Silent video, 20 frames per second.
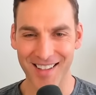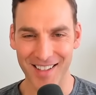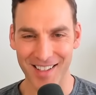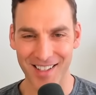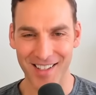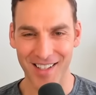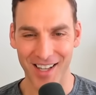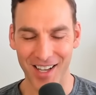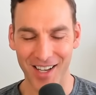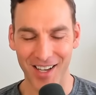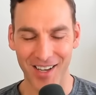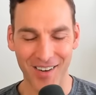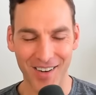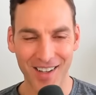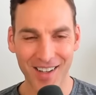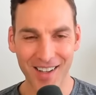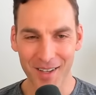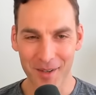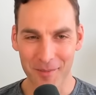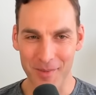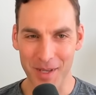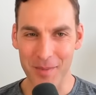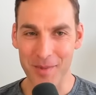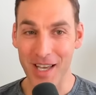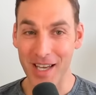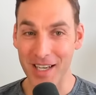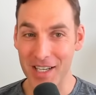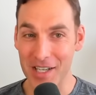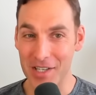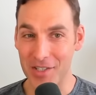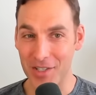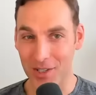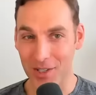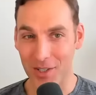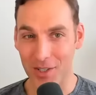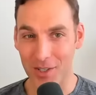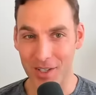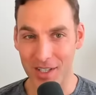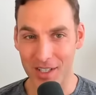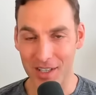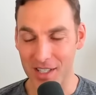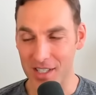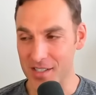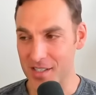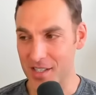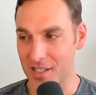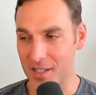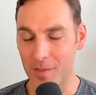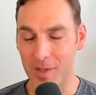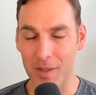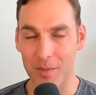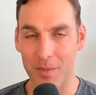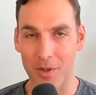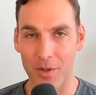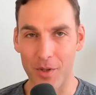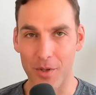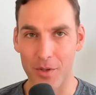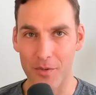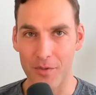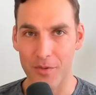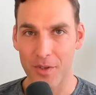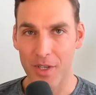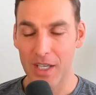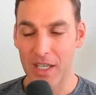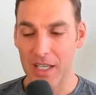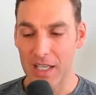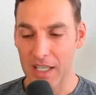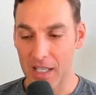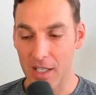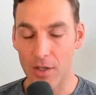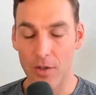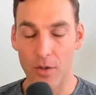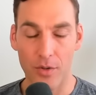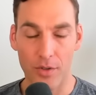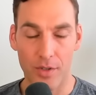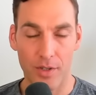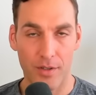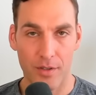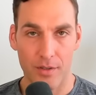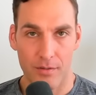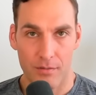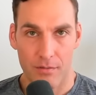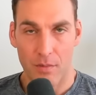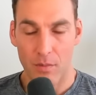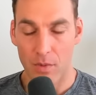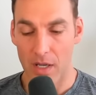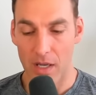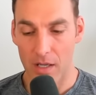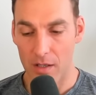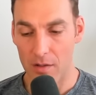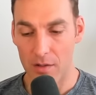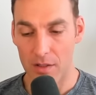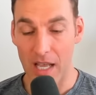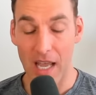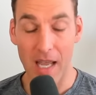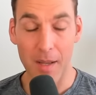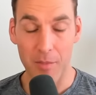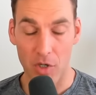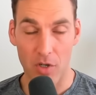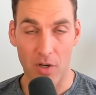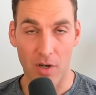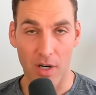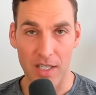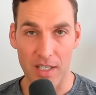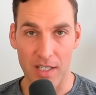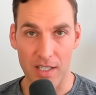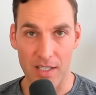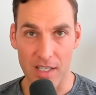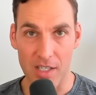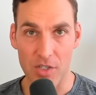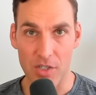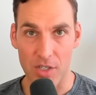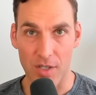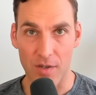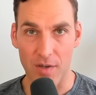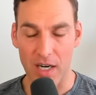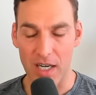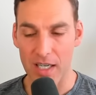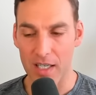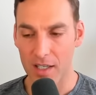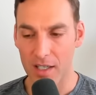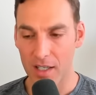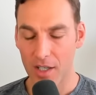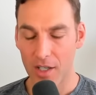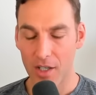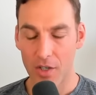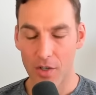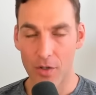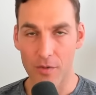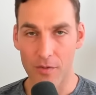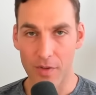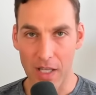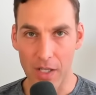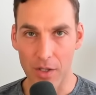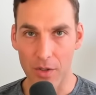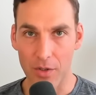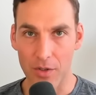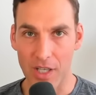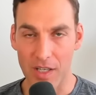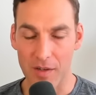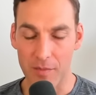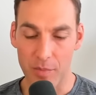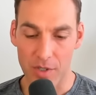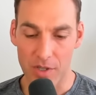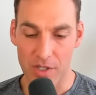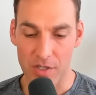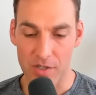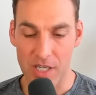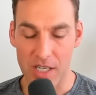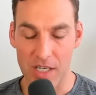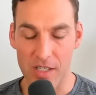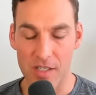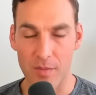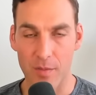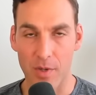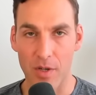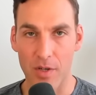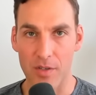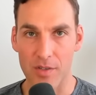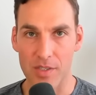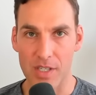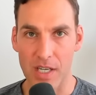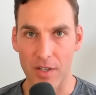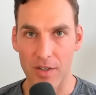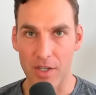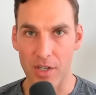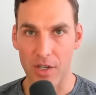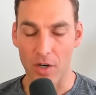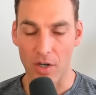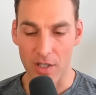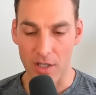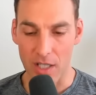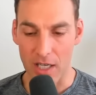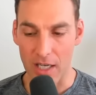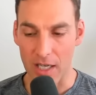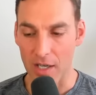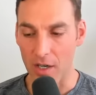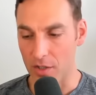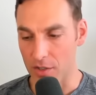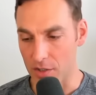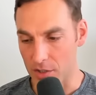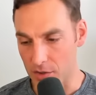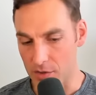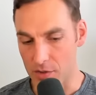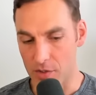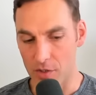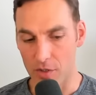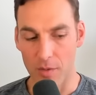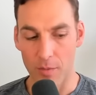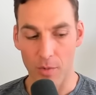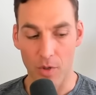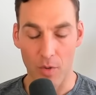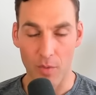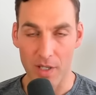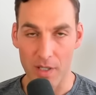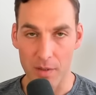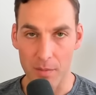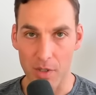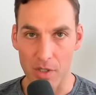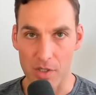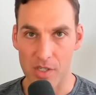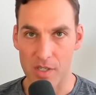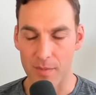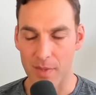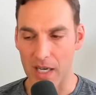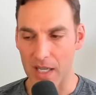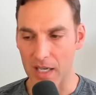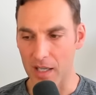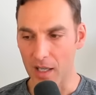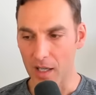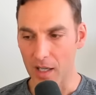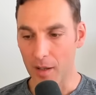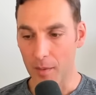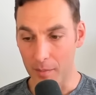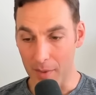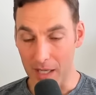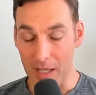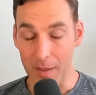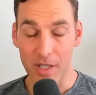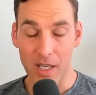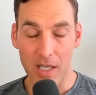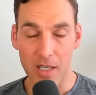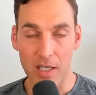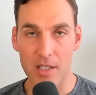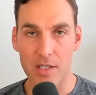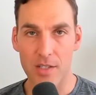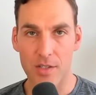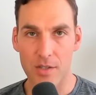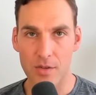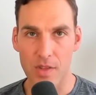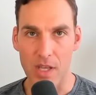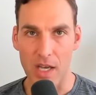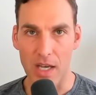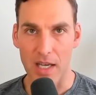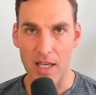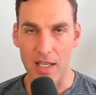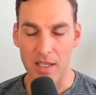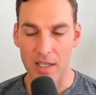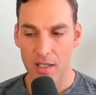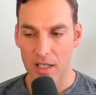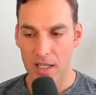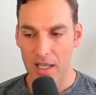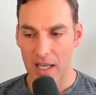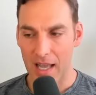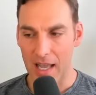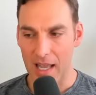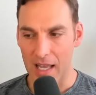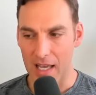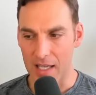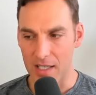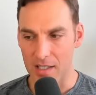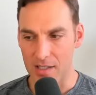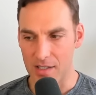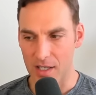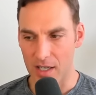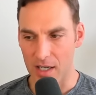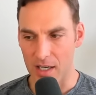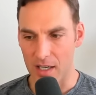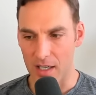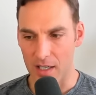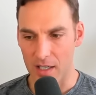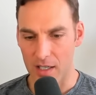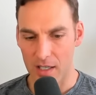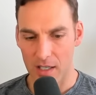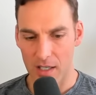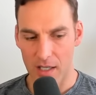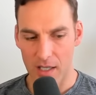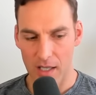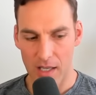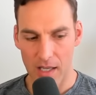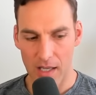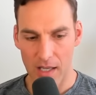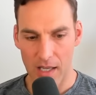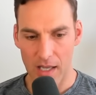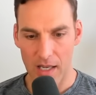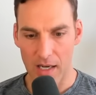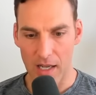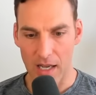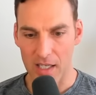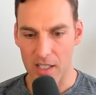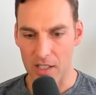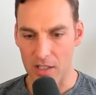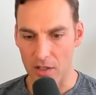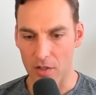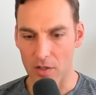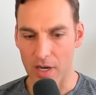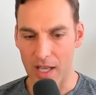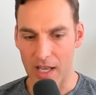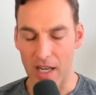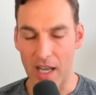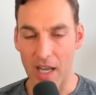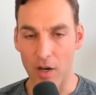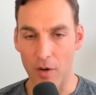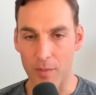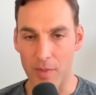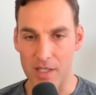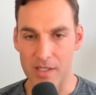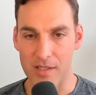You know? Maybe I need to learn and listen to people who've healed, name a chronic condition, right? Who've healed and put their testimonials out there online on YouTube or written books about it. Maybe I need to do that. And uh, that's and a powerful thing to, help to do.